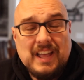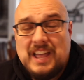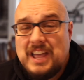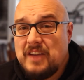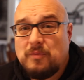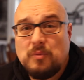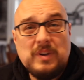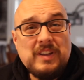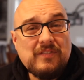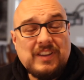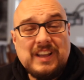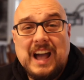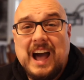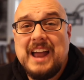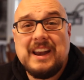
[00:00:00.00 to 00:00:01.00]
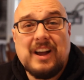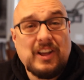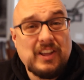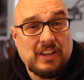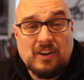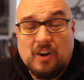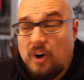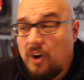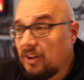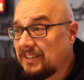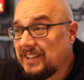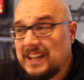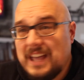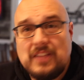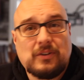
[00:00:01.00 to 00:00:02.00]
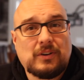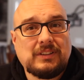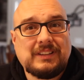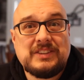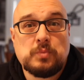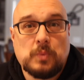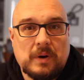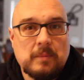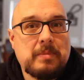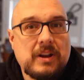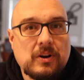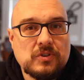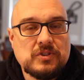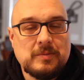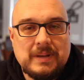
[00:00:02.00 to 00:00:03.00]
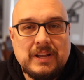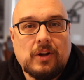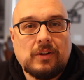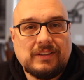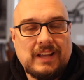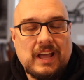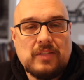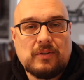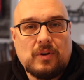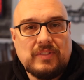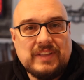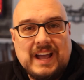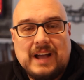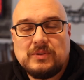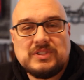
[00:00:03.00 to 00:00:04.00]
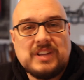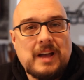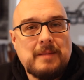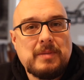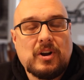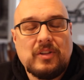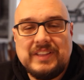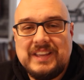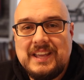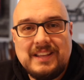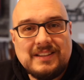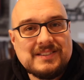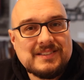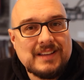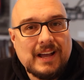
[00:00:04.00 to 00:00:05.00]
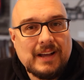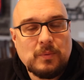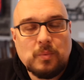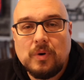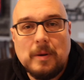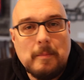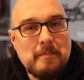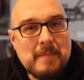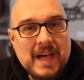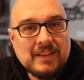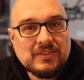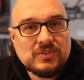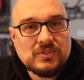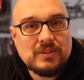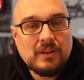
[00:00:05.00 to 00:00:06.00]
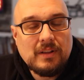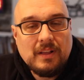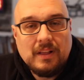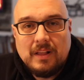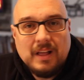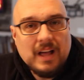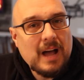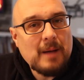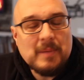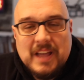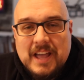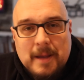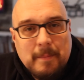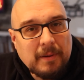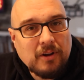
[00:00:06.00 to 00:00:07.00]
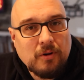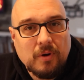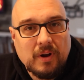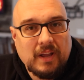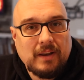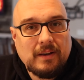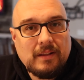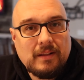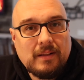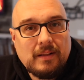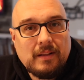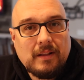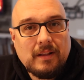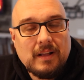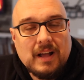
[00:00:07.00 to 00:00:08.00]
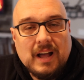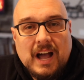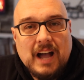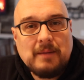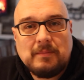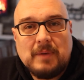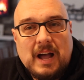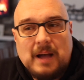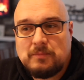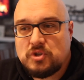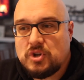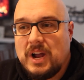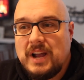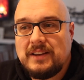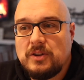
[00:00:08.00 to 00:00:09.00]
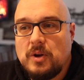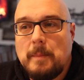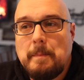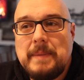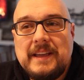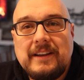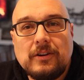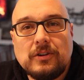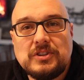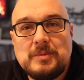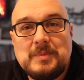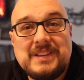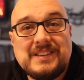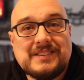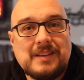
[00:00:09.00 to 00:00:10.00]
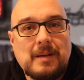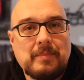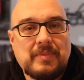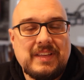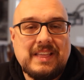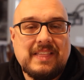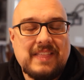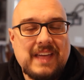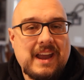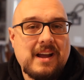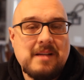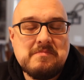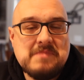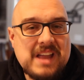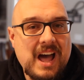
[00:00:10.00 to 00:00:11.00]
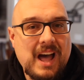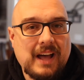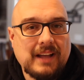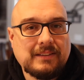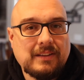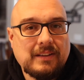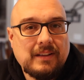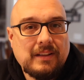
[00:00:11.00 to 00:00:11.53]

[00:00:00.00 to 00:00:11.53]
If we've got it all together, at least what appears to be all together on the outside, but on the inside, we're a mess. I'm a hypocrite. I'm trying to appear to be something that I'm not.